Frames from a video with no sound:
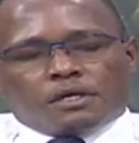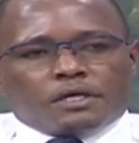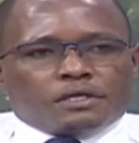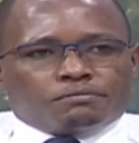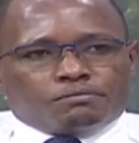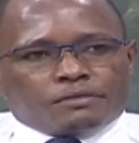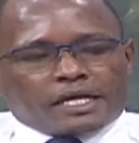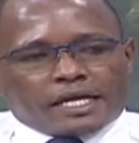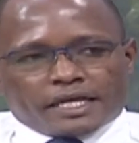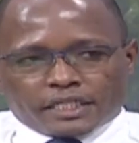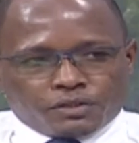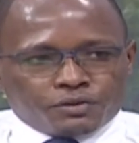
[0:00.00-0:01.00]
I
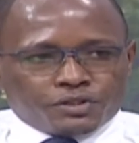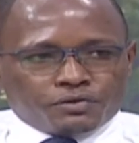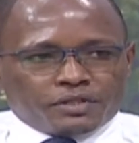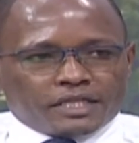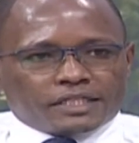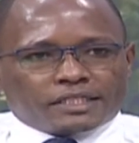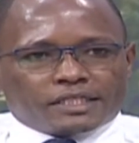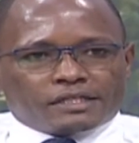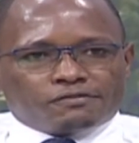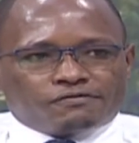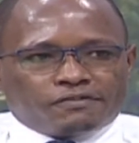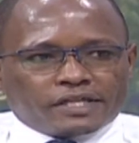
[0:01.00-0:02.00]
agree with you that
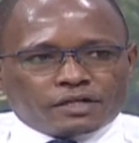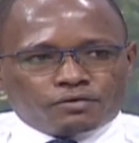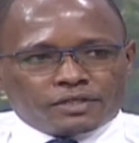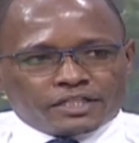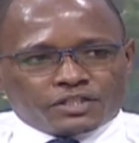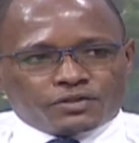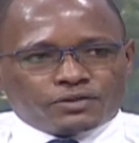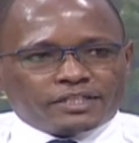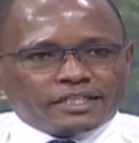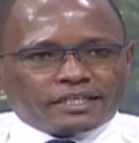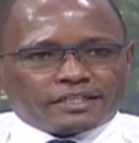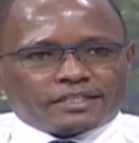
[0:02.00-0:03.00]
fatherhood is not
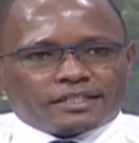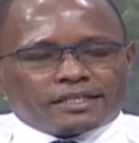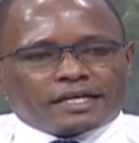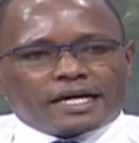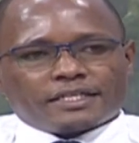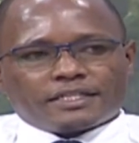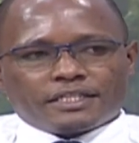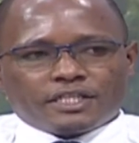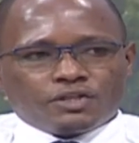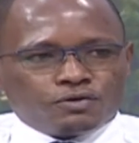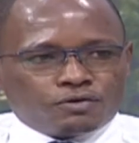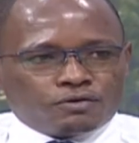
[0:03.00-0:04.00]
just a
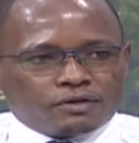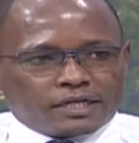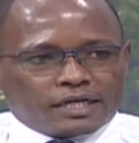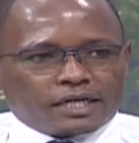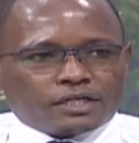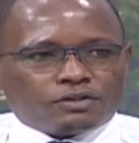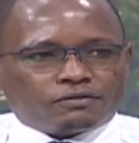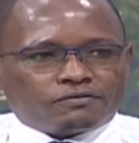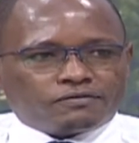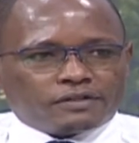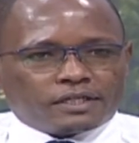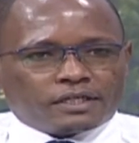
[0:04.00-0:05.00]
single kind of
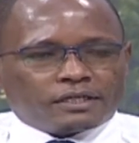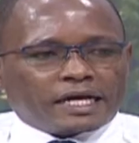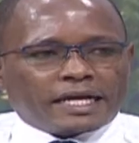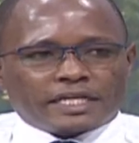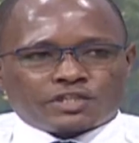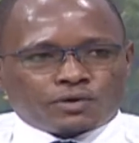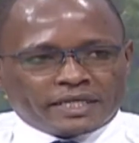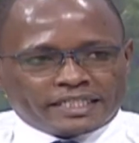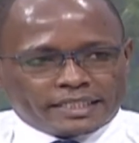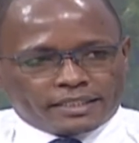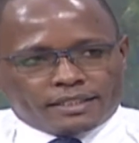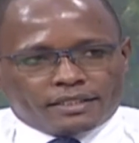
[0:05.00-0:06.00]
an
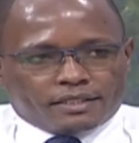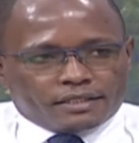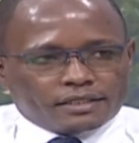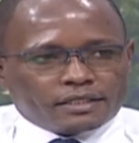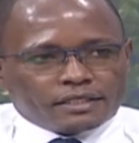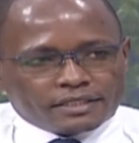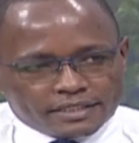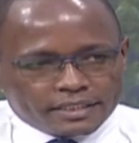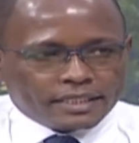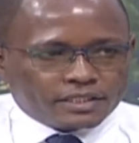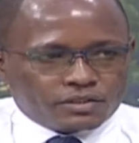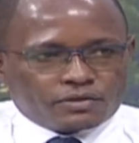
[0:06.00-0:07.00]
isolated
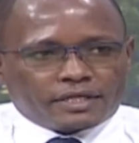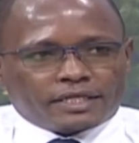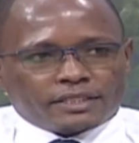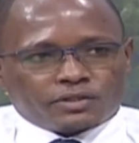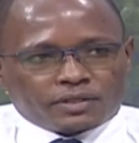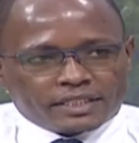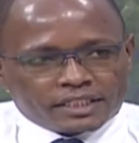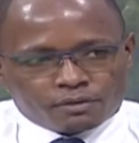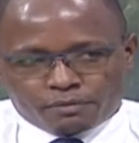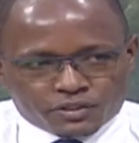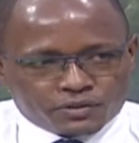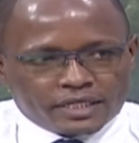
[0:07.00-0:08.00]
incidence or an isolated
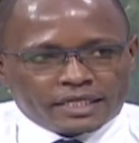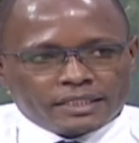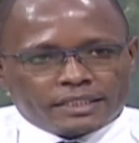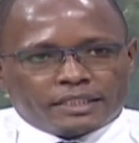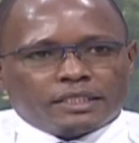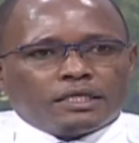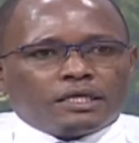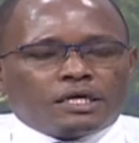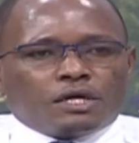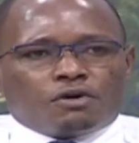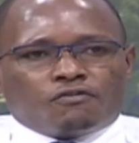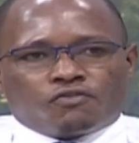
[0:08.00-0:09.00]
personality.
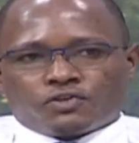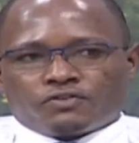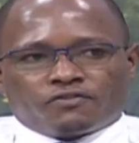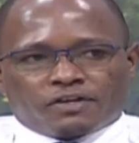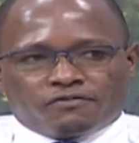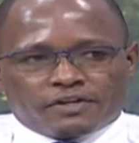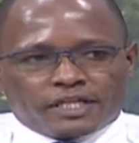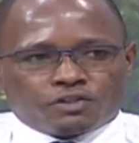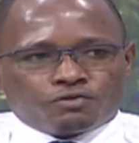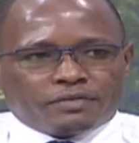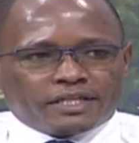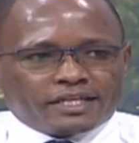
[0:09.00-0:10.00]
Of course, for a father
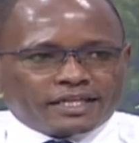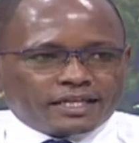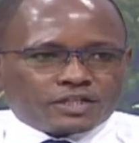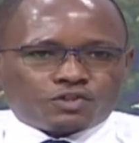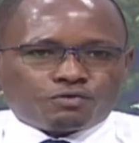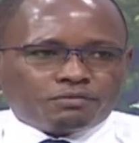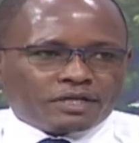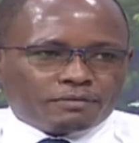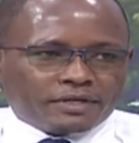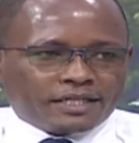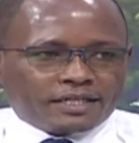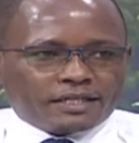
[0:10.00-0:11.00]
to be there, there has to be a
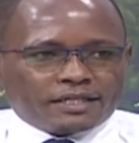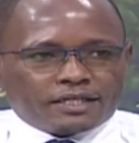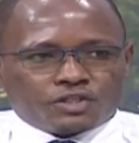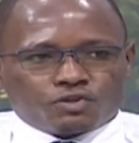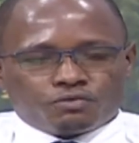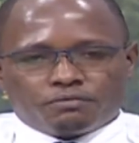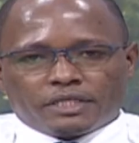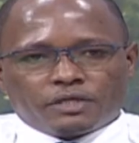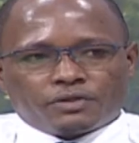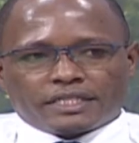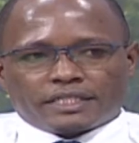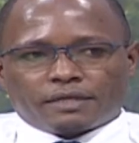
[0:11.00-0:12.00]
mother, there has to be,
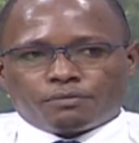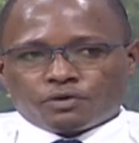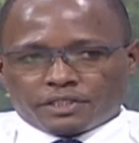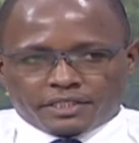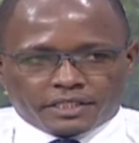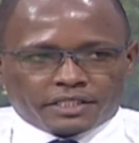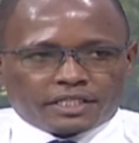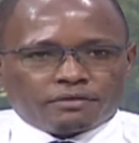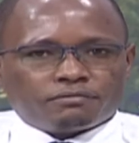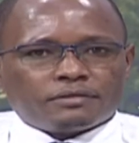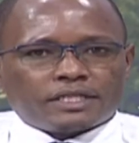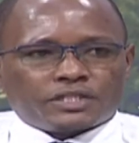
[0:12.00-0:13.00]
the support
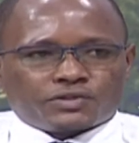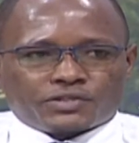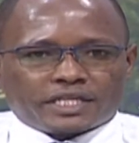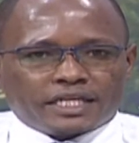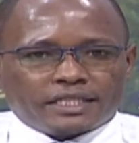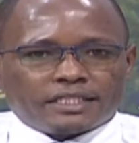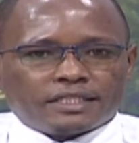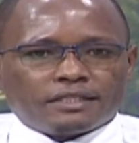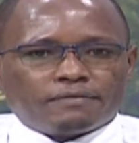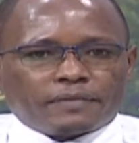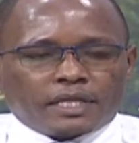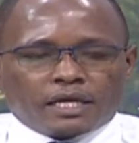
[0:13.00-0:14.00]
system, the society,
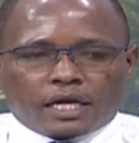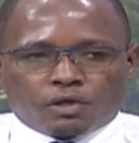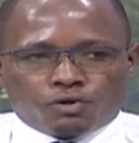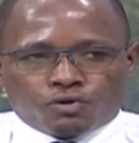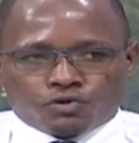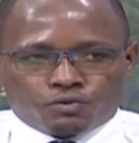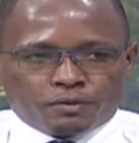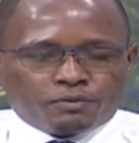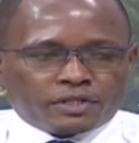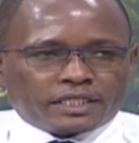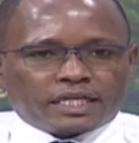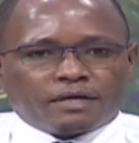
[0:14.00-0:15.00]
and all those people
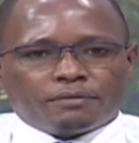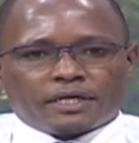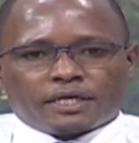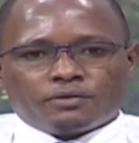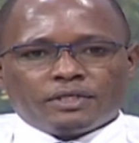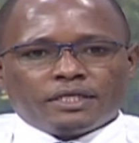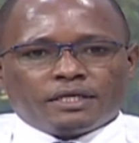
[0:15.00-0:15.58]
that come around.